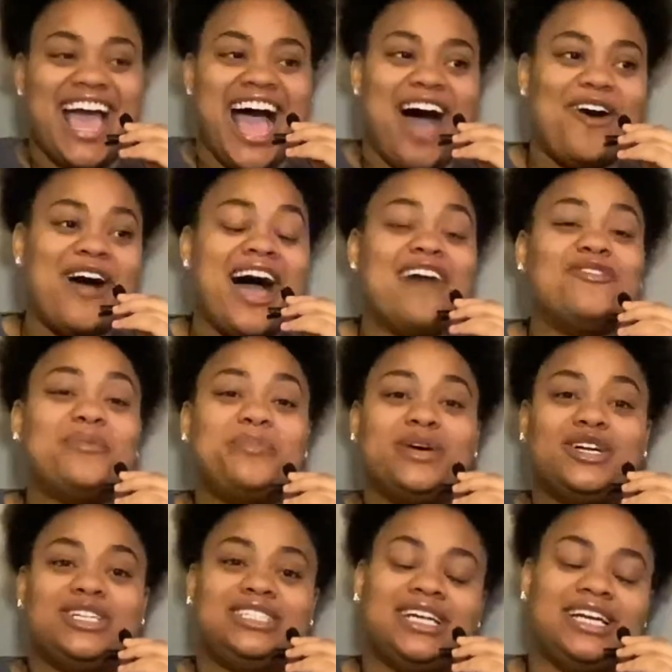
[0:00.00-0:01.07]
I'll have a
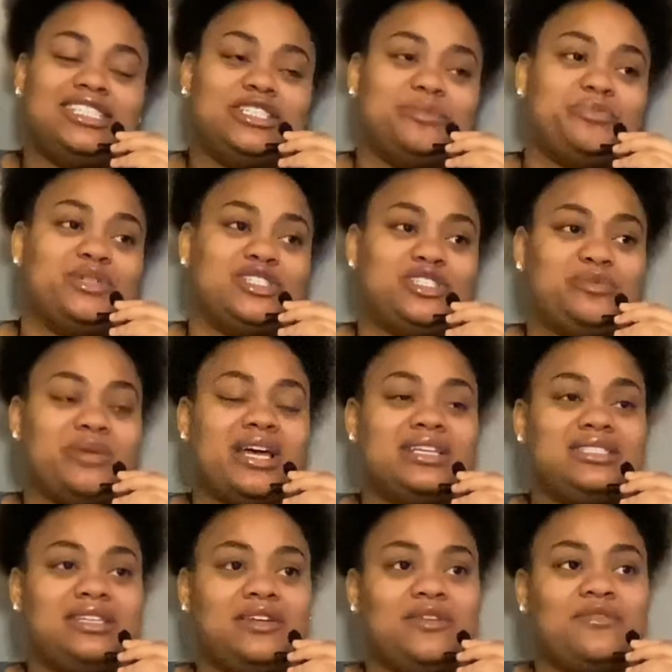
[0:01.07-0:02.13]
better change in
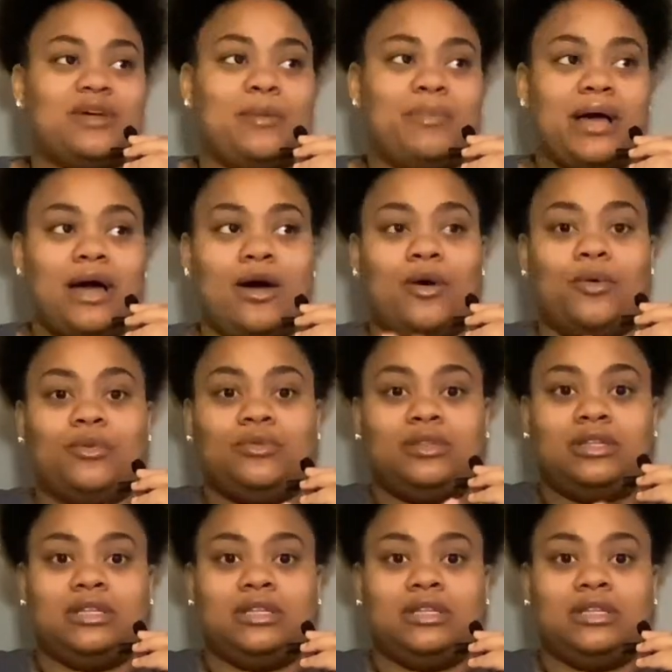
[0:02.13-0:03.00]
perspective about